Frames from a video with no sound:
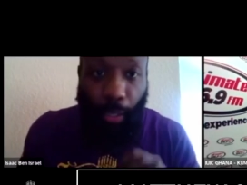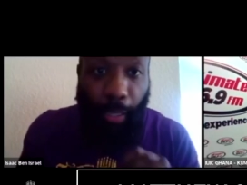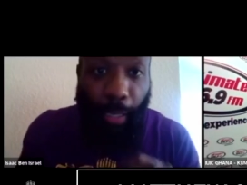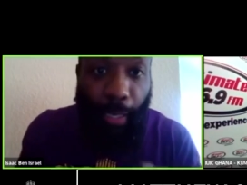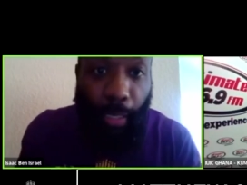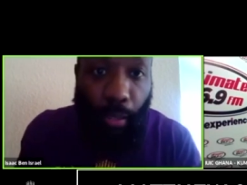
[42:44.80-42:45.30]

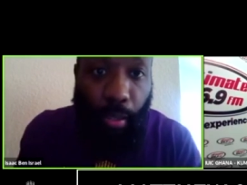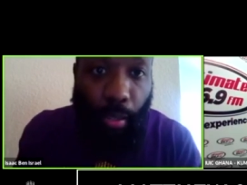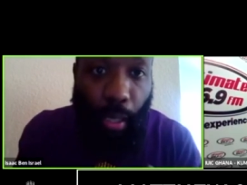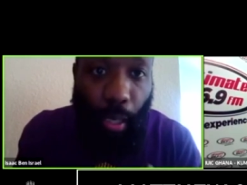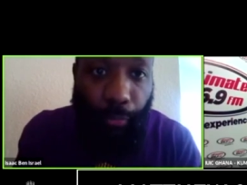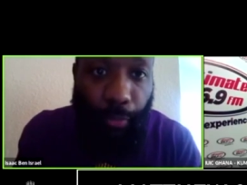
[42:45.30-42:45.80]
least
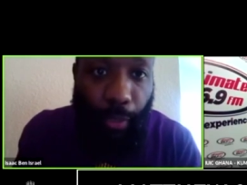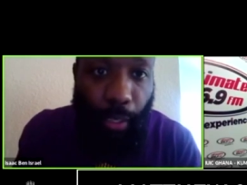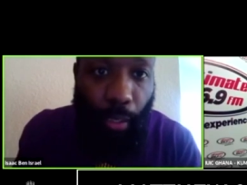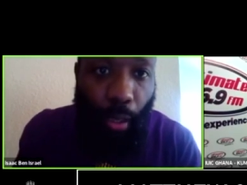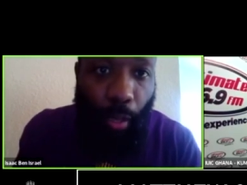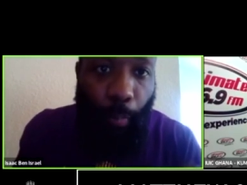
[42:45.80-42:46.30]
of thee
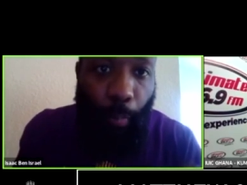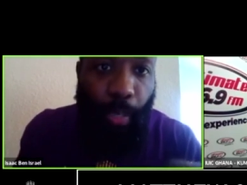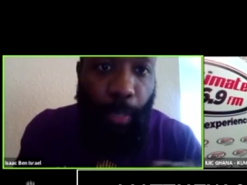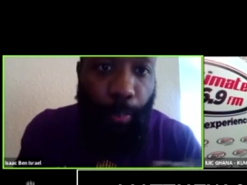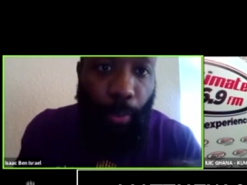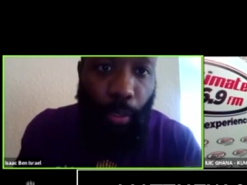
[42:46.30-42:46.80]
are the
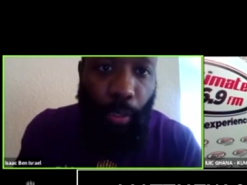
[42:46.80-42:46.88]
people in the